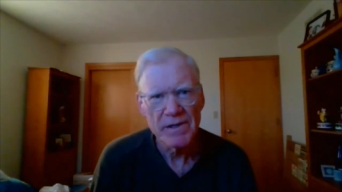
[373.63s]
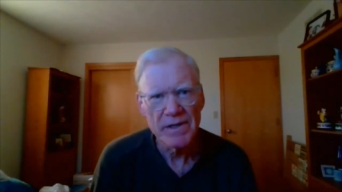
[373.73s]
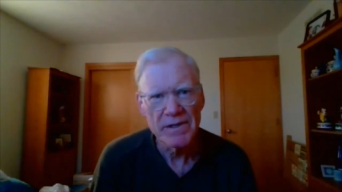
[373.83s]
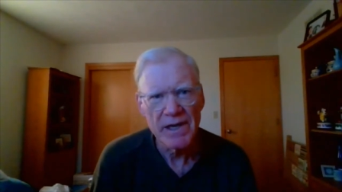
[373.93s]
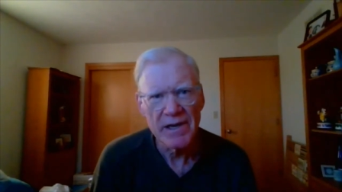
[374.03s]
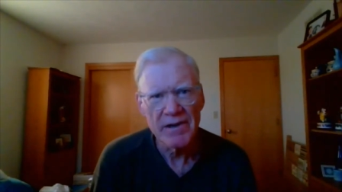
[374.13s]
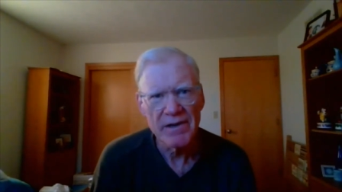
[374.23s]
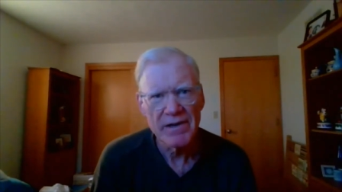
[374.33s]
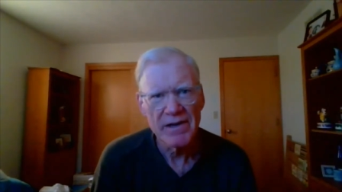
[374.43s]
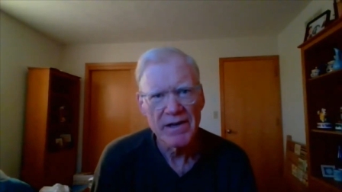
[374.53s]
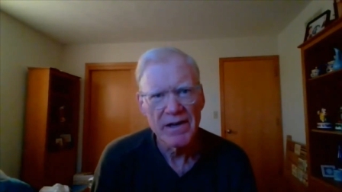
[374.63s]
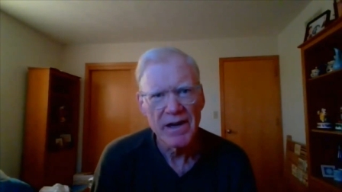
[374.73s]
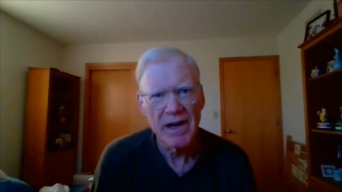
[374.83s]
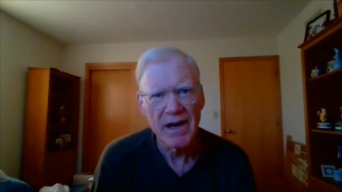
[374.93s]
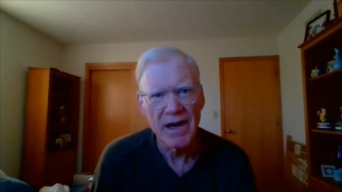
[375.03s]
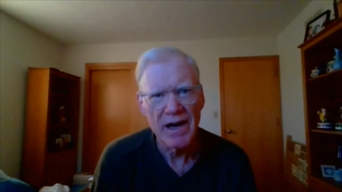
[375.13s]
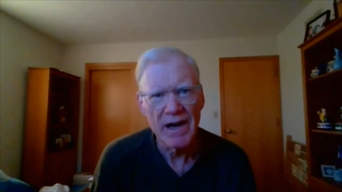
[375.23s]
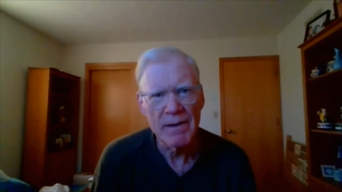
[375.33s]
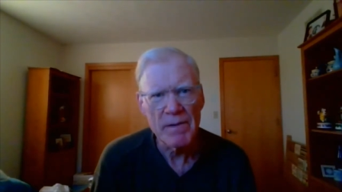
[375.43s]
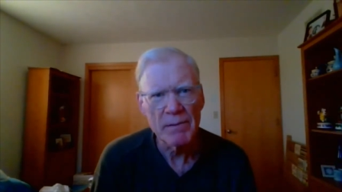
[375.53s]
And there
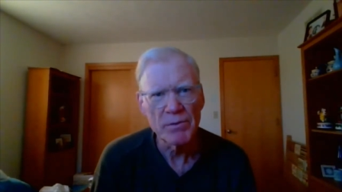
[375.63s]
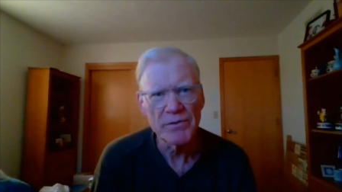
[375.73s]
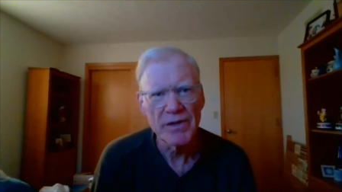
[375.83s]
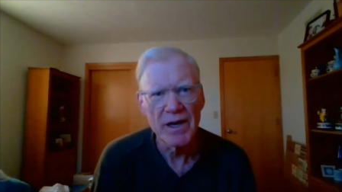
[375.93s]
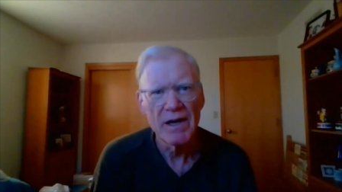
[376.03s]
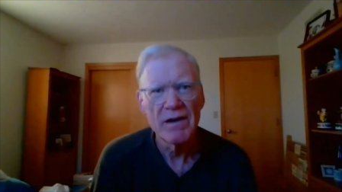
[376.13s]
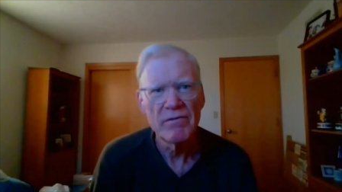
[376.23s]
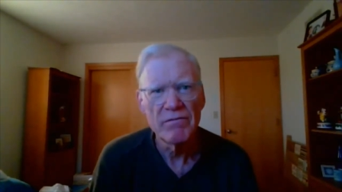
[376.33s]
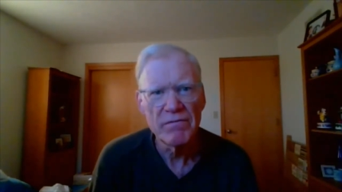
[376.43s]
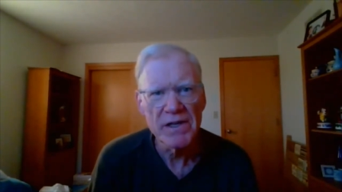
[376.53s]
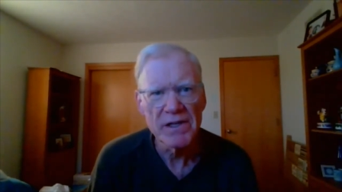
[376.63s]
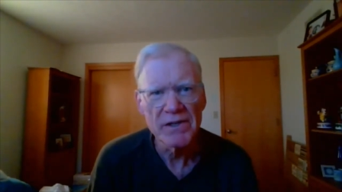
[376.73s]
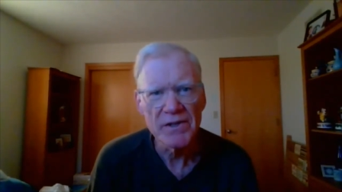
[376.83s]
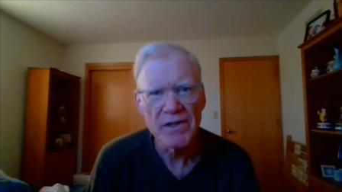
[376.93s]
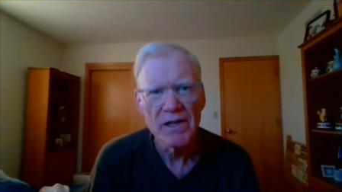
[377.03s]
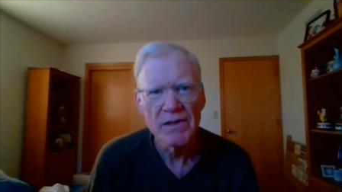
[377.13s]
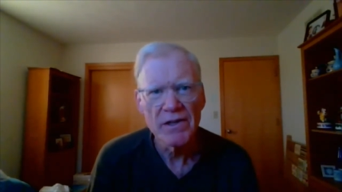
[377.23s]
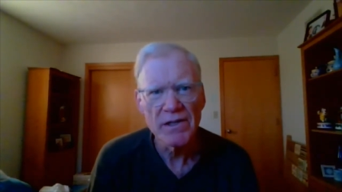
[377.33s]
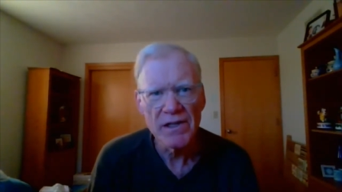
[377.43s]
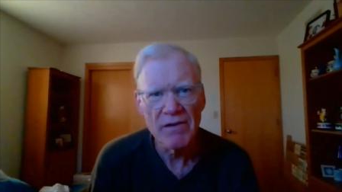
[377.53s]
I'm able to feel the
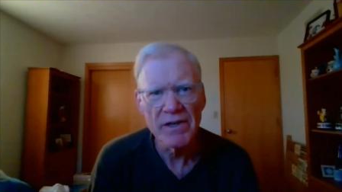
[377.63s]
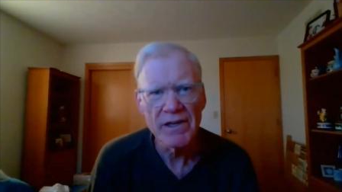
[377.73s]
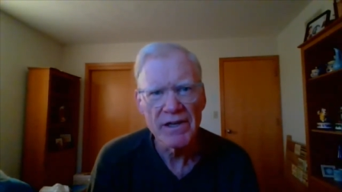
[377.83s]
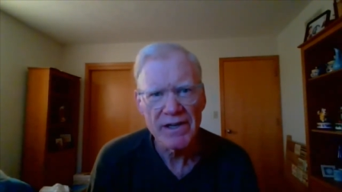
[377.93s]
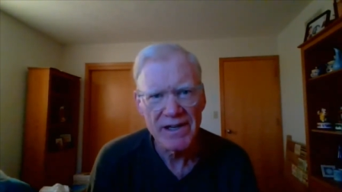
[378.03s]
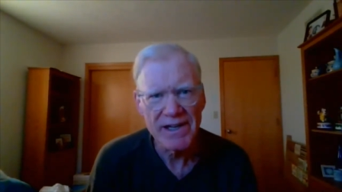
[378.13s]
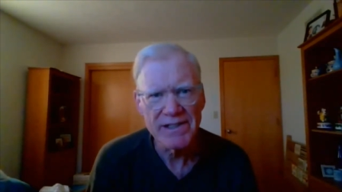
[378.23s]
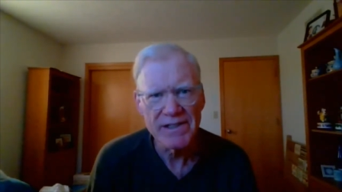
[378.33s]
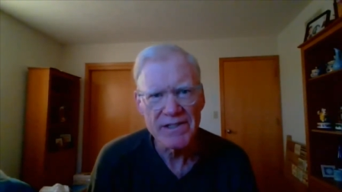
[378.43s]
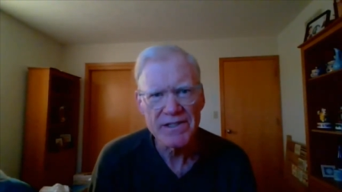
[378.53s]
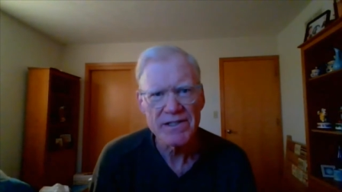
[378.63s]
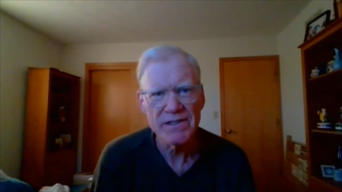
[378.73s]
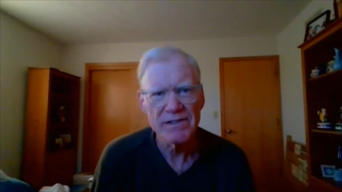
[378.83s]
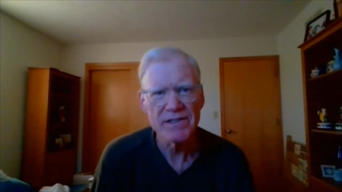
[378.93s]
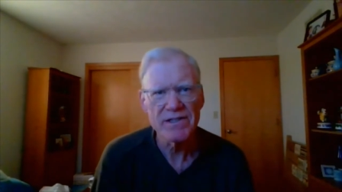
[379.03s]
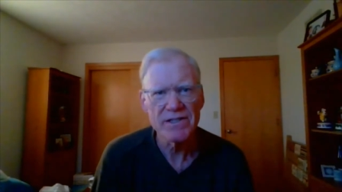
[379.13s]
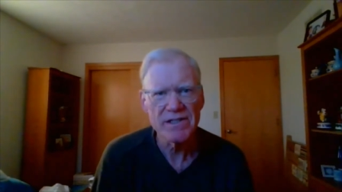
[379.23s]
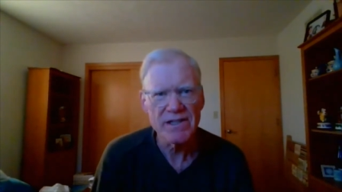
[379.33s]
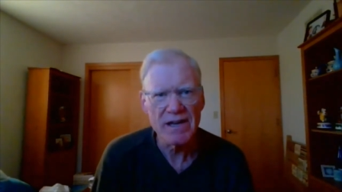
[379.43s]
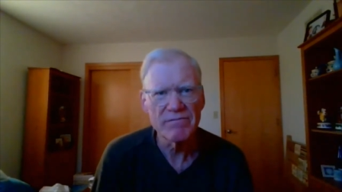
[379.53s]
loving kindness, the
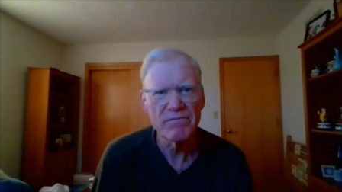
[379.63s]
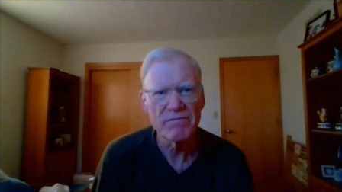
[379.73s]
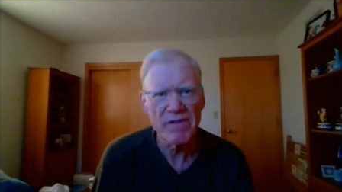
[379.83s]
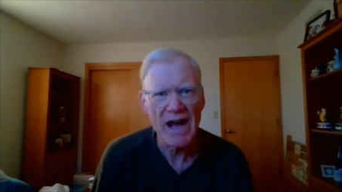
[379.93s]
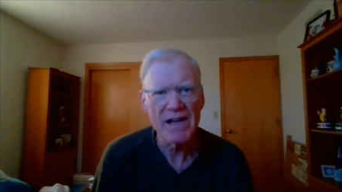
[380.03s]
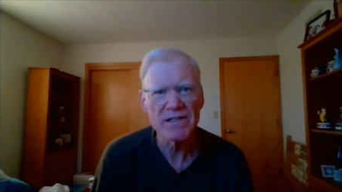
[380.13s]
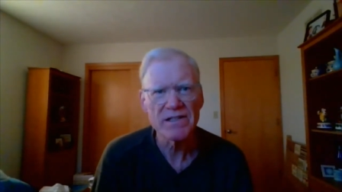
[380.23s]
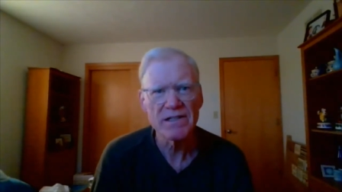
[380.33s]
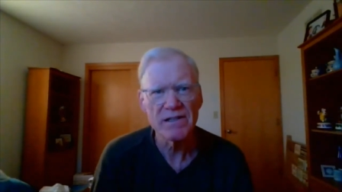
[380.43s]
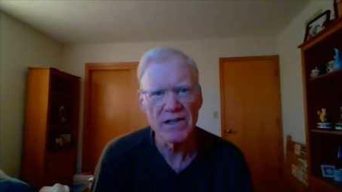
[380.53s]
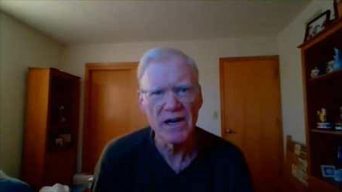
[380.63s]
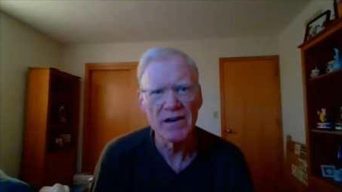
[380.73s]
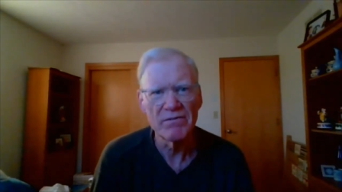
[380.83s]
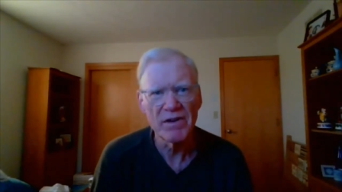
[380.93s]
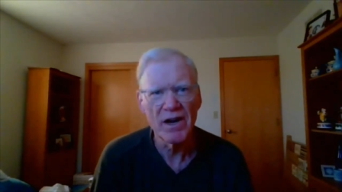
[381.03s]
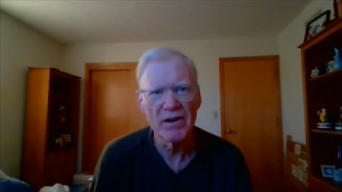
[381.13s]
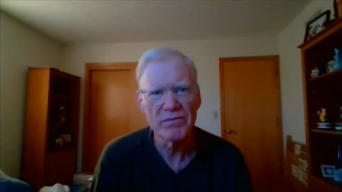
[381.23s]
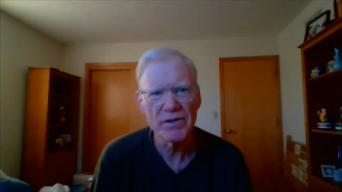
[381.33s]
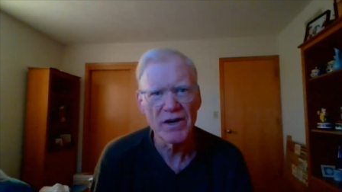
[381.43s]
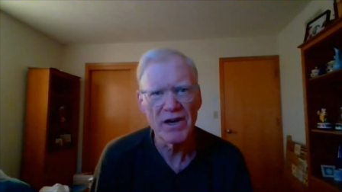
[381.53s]
steadfast love
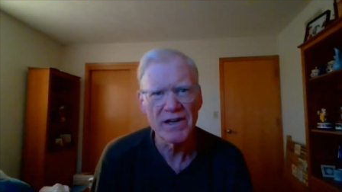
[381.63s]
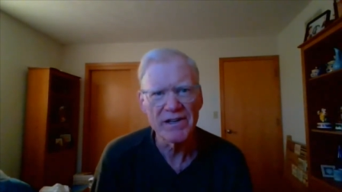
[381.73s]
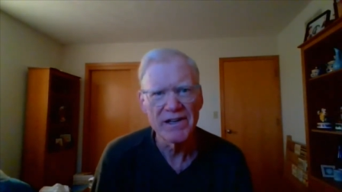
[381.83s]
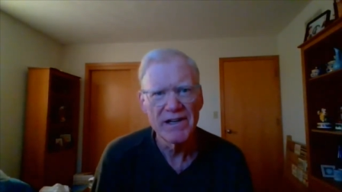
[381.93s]
of God,